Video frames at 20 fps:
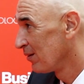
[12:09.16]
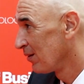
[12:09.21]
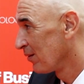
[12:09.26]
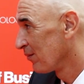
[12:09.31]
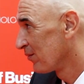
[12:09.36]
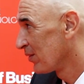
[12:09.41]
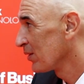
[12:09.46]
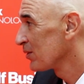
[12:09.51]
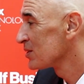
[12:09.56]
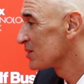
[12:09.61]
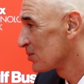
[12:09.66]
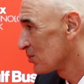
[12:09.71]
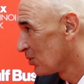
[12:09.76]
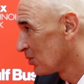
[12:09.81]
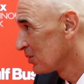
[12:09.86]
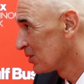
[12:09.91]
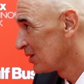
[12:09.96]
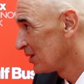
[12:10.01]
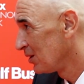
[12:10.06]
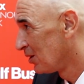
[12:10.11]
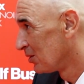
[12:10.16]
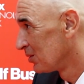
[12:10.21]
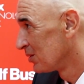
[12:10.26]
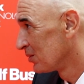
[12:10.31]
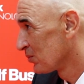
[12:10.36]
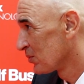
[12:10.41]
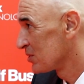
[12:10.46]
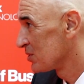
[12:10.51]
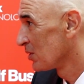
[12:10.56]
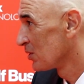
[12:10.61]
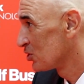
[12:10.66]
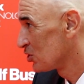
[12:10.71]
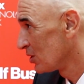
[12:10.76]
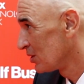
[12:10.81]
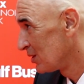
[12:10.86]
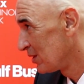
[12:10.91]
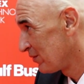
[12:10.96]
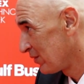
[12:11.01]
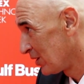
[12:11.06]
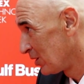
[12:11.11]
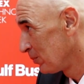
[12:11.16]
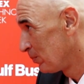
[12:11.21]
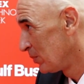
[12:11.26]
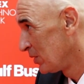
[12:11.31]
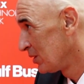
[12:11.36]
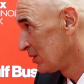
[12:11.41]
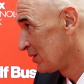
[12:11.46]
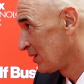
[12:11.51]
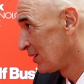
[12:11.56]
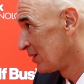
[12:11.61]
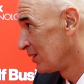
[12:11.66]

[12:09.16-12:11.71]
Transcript: very strongly on research and development,